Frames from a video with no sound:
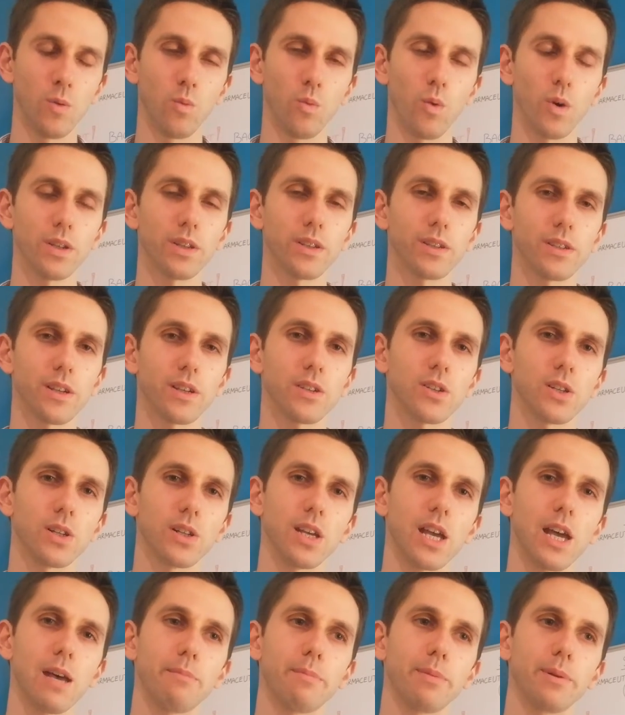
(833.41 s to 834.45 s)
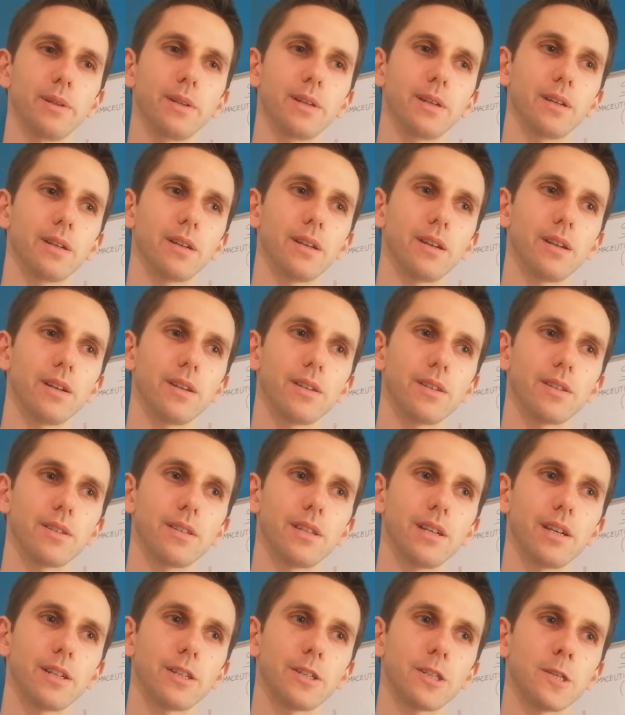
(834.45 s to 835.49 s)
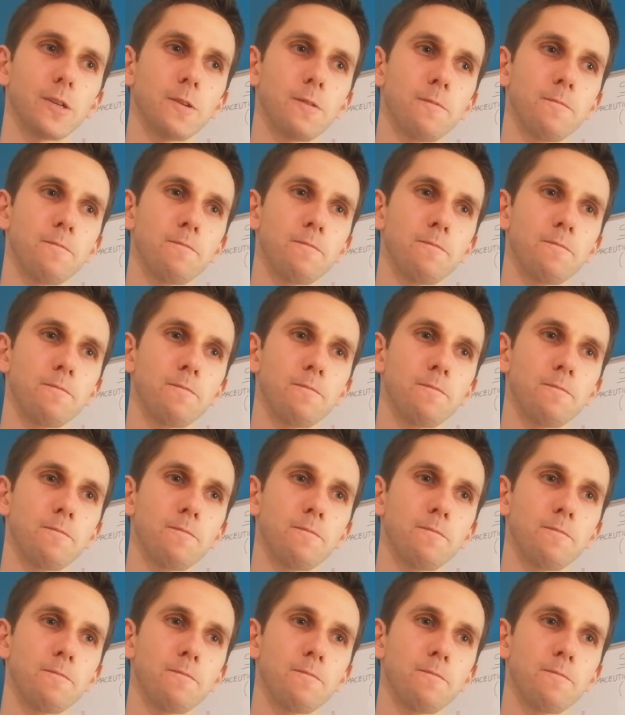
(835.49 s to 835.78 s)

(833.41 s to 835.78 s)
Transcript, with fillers: What is actually happening is that